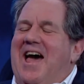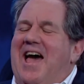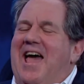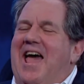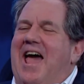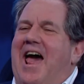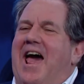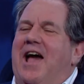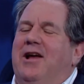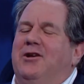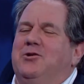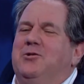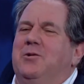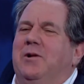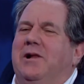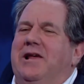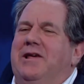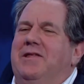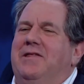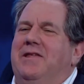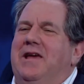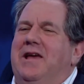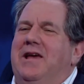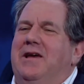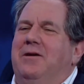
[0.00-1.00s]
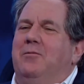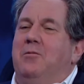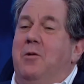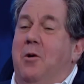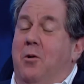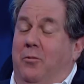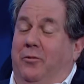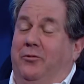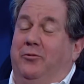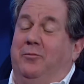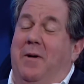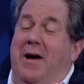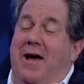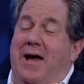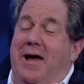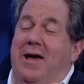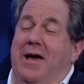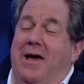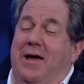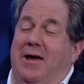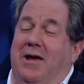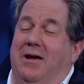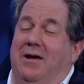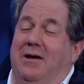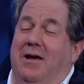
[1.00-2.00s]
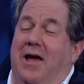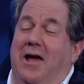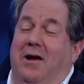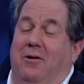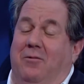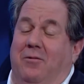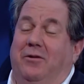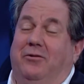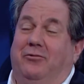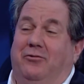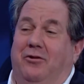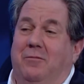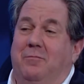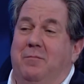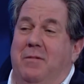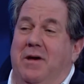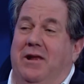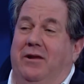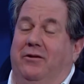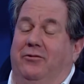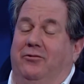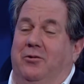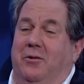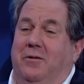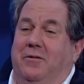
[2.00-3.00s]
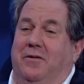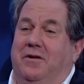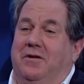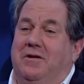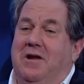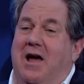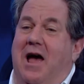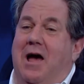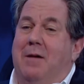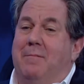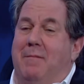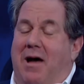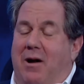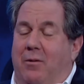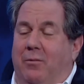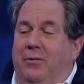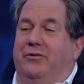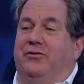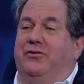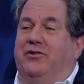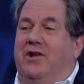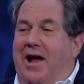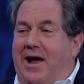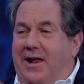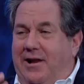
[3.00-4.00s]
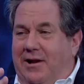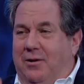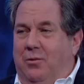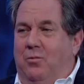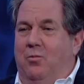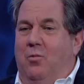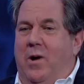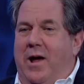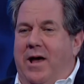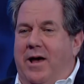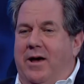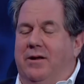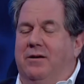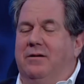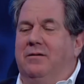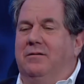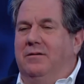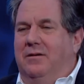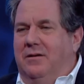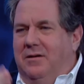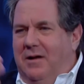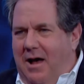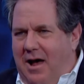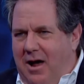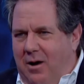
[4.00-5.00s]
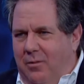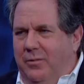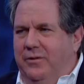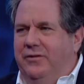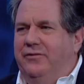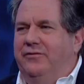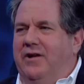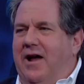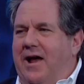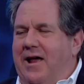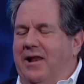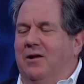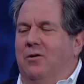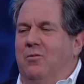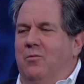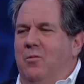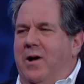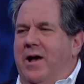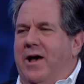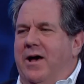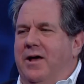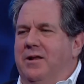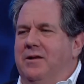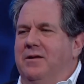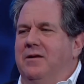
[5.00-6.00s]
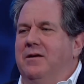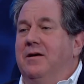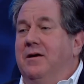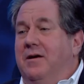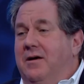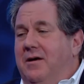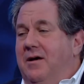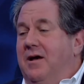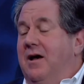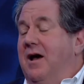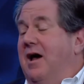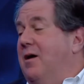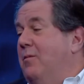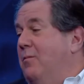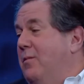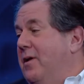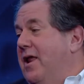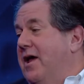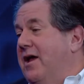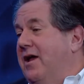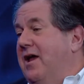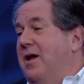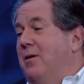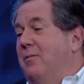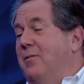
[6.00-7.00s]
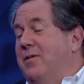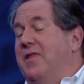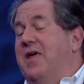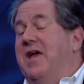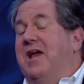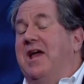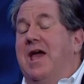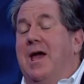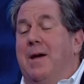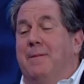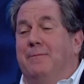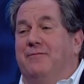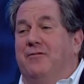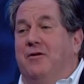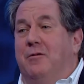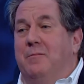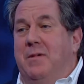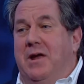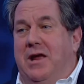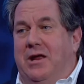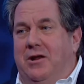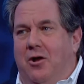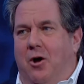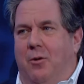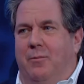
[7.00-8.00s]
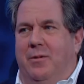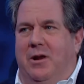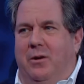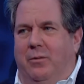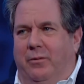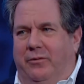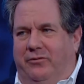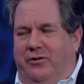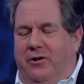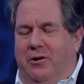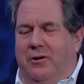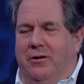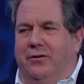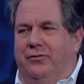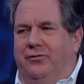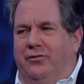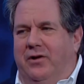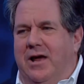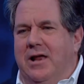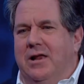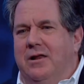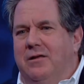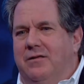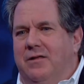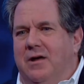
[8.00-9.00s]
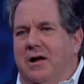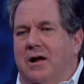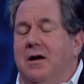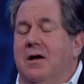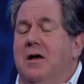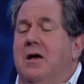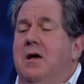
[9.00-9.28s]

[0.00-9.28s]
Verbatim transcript: Actually, the quote was by a, a Christian minister at the time. I was silent when I was silent when, and when I when they came for me, nobody was there to say anything.